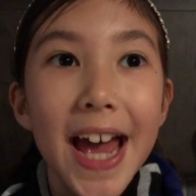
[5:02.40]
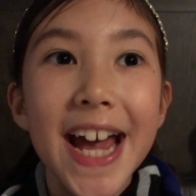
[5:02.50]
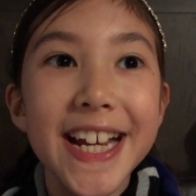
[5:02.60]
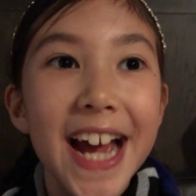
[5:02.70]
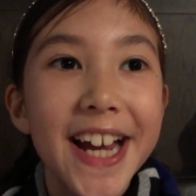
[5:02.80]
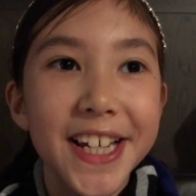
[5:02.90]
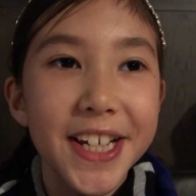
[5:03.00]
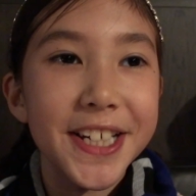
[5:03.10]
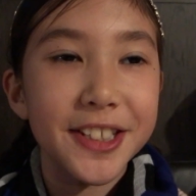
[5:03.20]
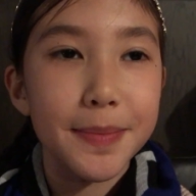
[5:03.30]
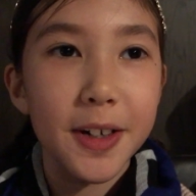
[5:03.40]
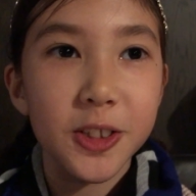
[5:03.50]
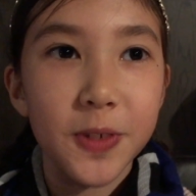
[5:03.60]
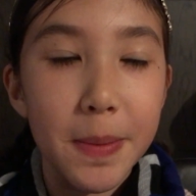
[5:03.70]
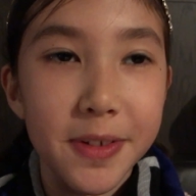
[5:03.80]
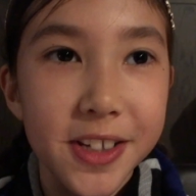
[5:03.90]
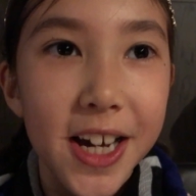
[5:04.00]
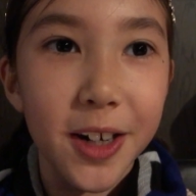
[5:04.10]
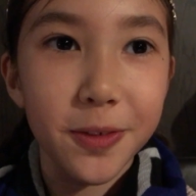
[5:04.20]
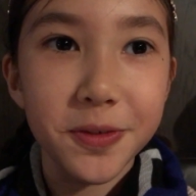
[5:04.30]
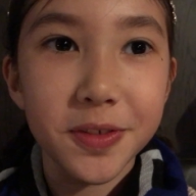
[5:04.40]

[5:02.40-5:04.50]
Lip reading: Hey Daddy, who's the most famous elf?